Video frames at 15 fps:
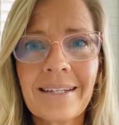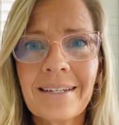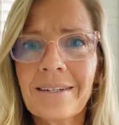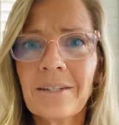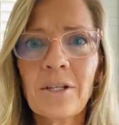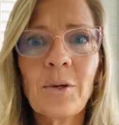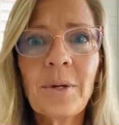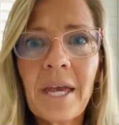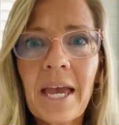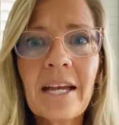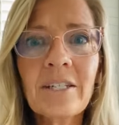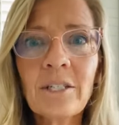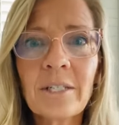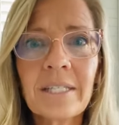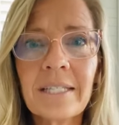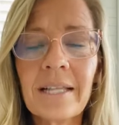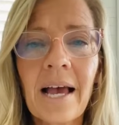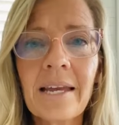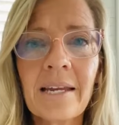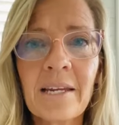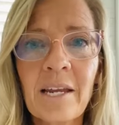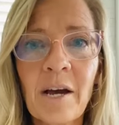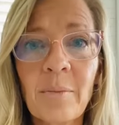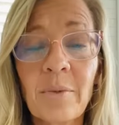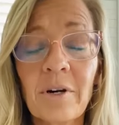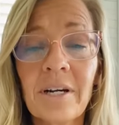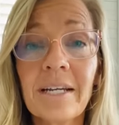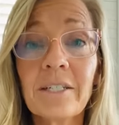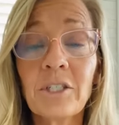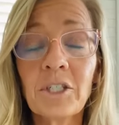You can't just slide a
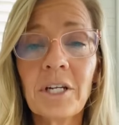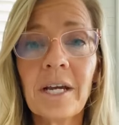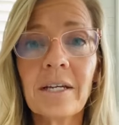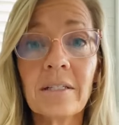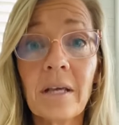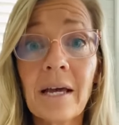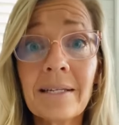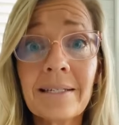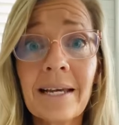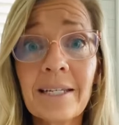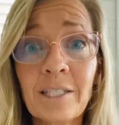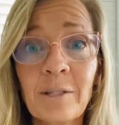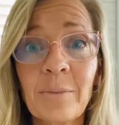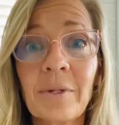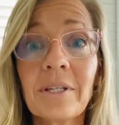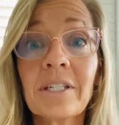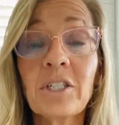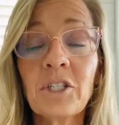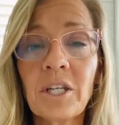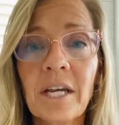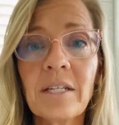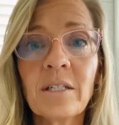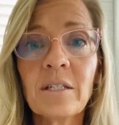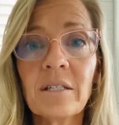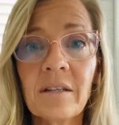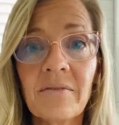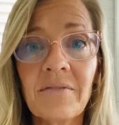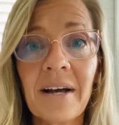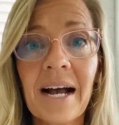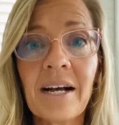number, a decimal. It changes the
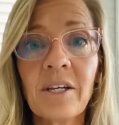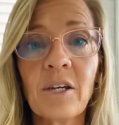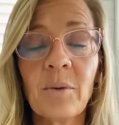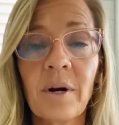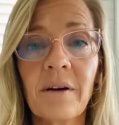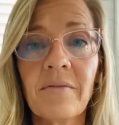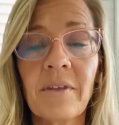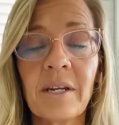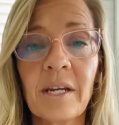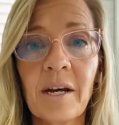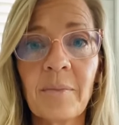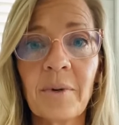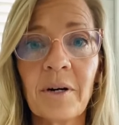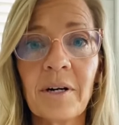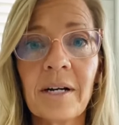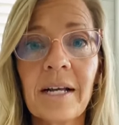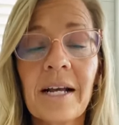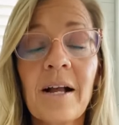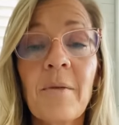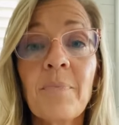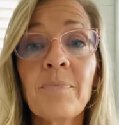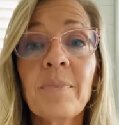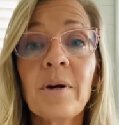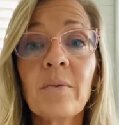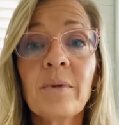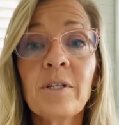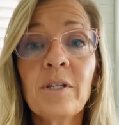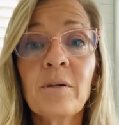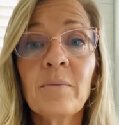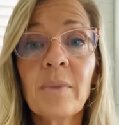value of the number. But
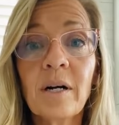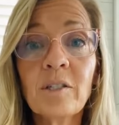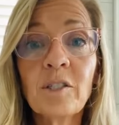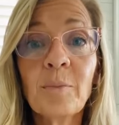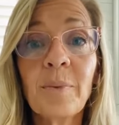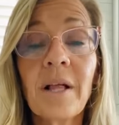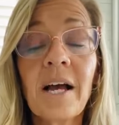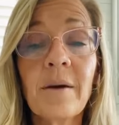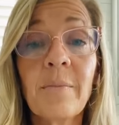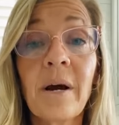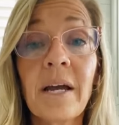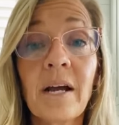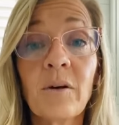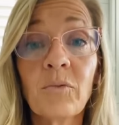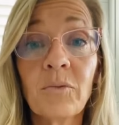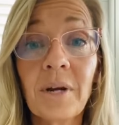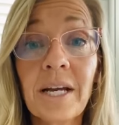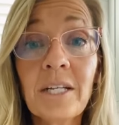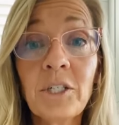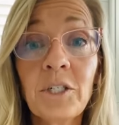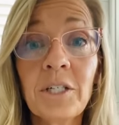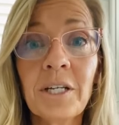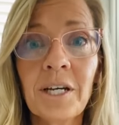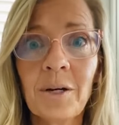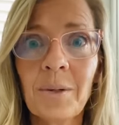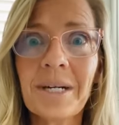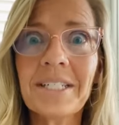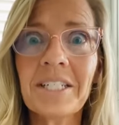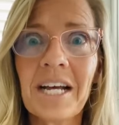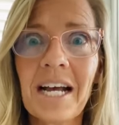when you multiply by a ratio
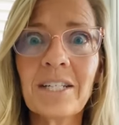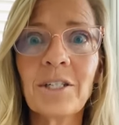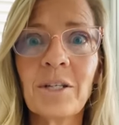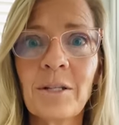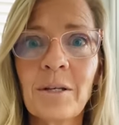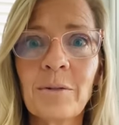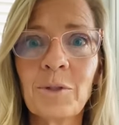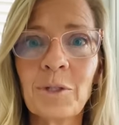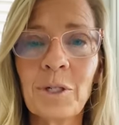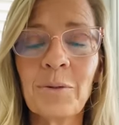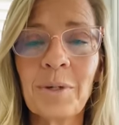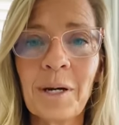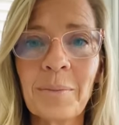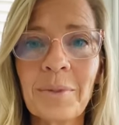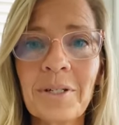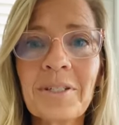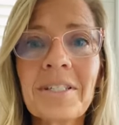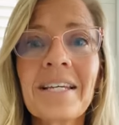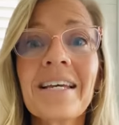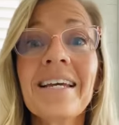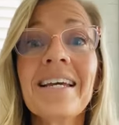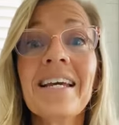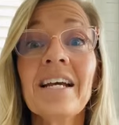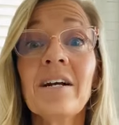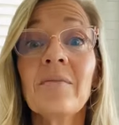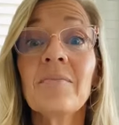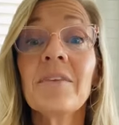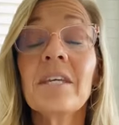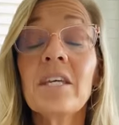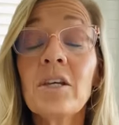attached to those two numbers,
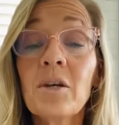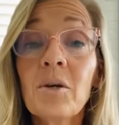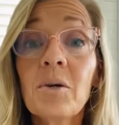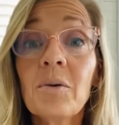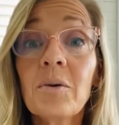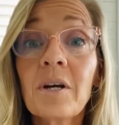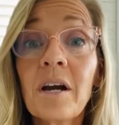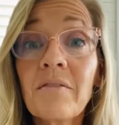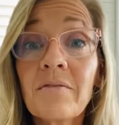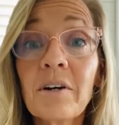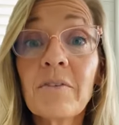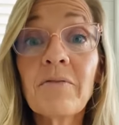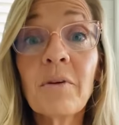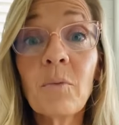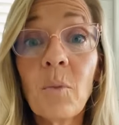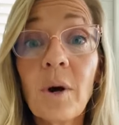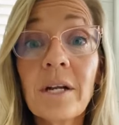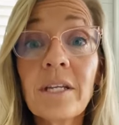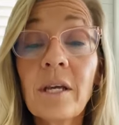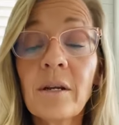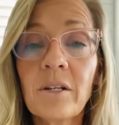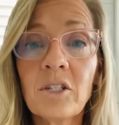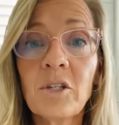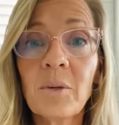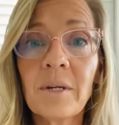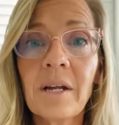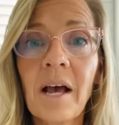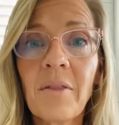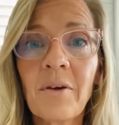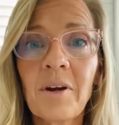you convert from one unit to
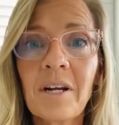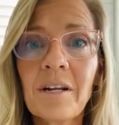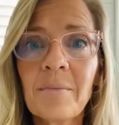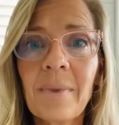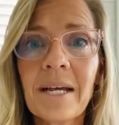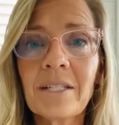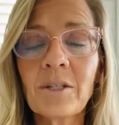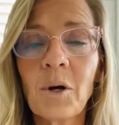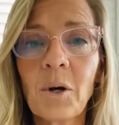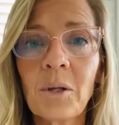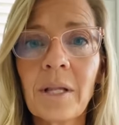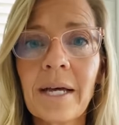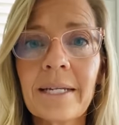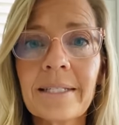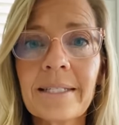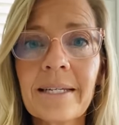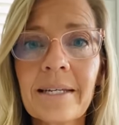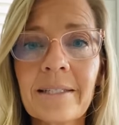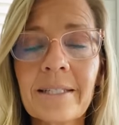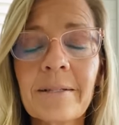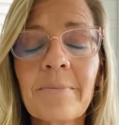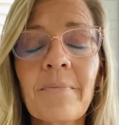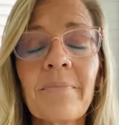another, and it makes a whole lot of sense.